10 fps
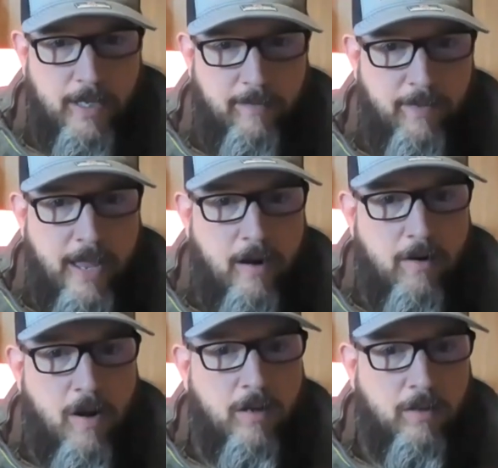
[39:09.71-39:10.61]
If they
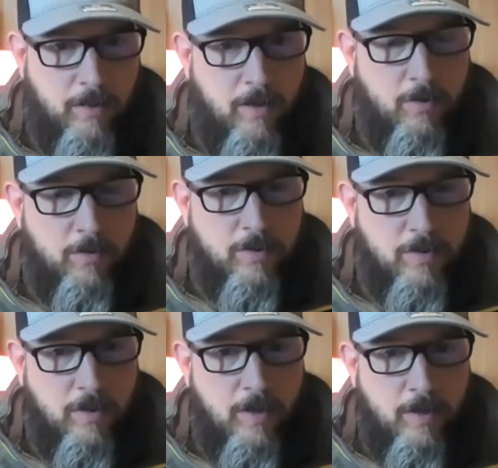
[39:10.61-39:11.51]
are not closed,
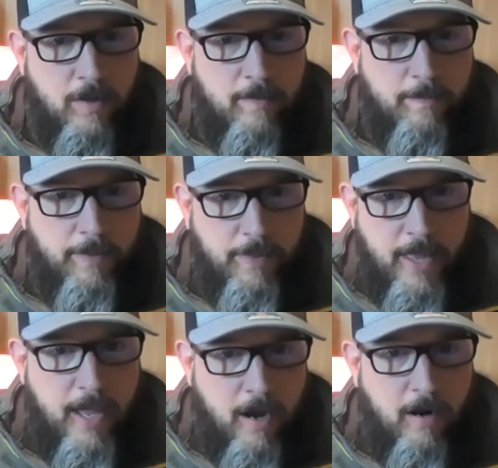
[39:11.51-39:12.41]

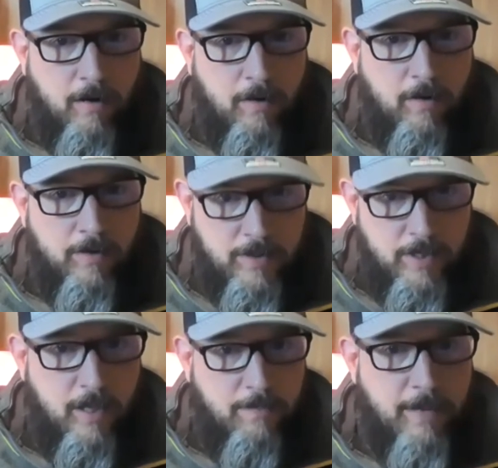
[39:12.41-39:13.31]
they are
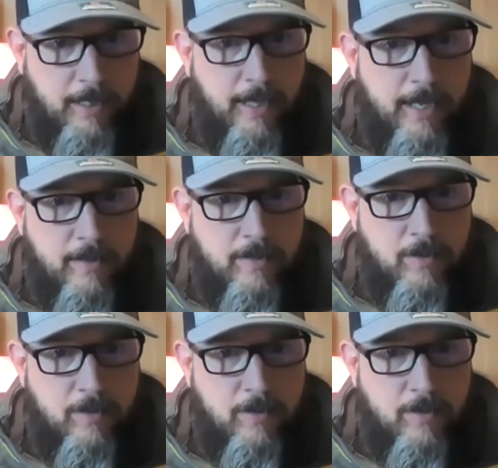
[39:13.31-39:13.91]
still on my list.